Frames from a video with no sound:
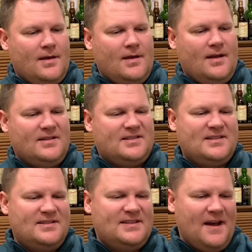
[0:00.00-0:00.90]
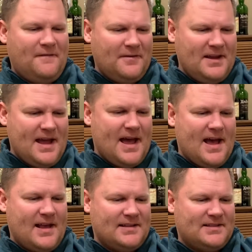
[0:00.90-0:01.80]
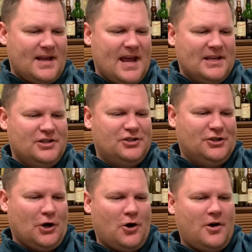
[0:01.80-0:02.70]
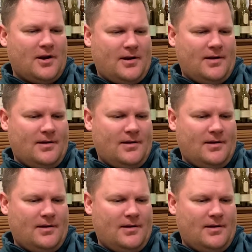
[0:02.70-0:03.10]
It definitely has a dark